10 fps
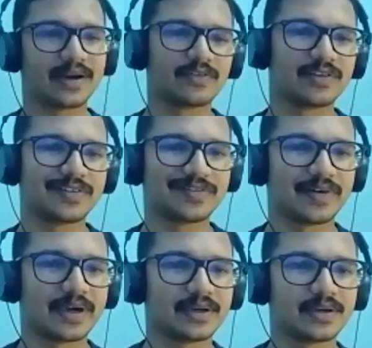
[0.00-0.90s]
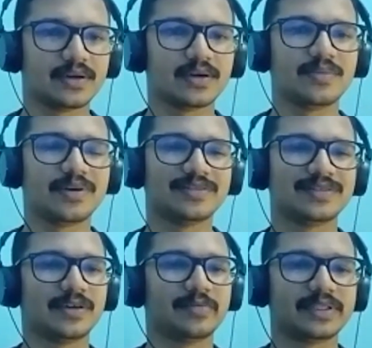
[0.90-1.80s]
of this fight,
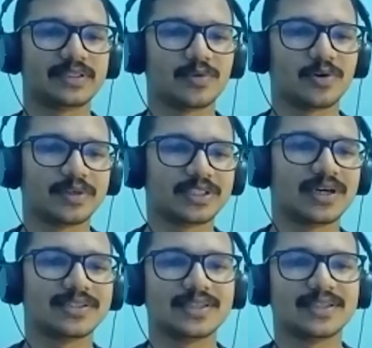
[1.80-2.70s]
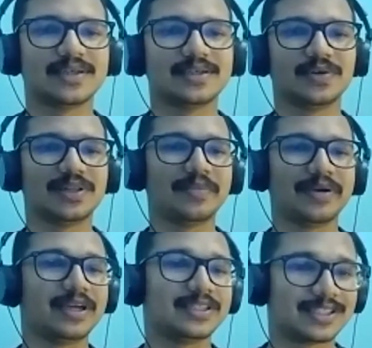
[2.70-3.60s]
Brazil President Mohammad Farhad said that you are the
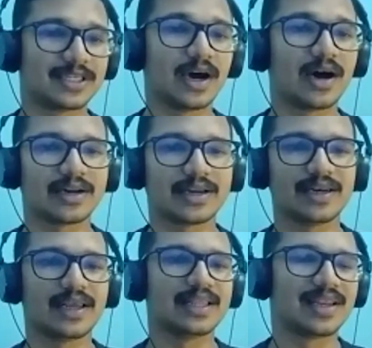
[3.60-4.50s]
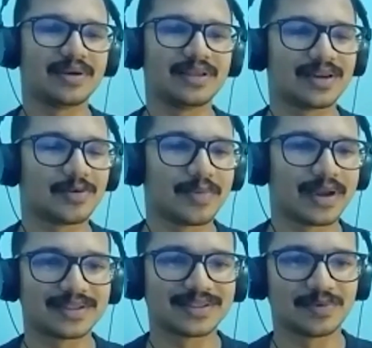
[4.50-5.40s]
biggest star in Indian MMA
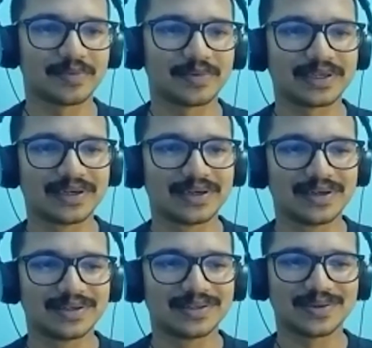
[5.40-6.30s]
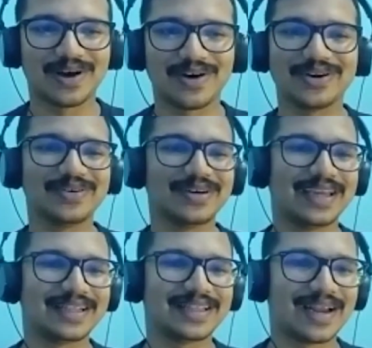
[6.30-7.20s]
at this moment. So how do you
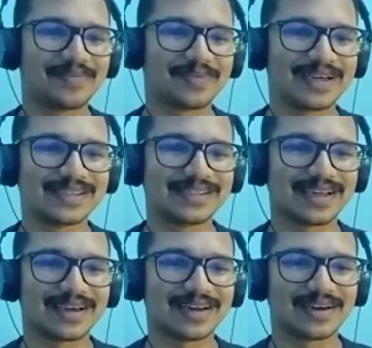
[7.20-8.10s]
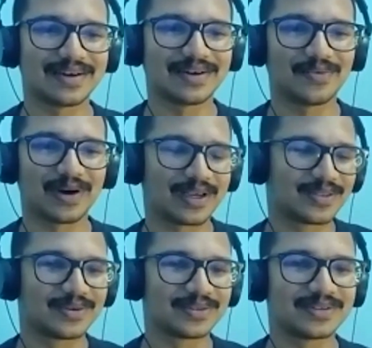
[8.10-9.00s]
take that praise, and what are your
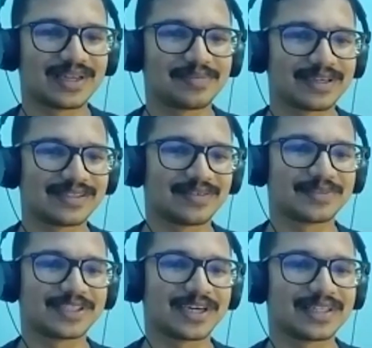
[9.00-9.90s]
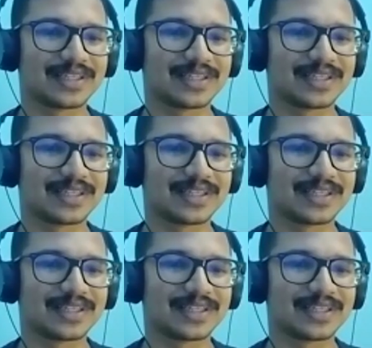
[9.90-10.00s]
thoughts on that praise from Shahid?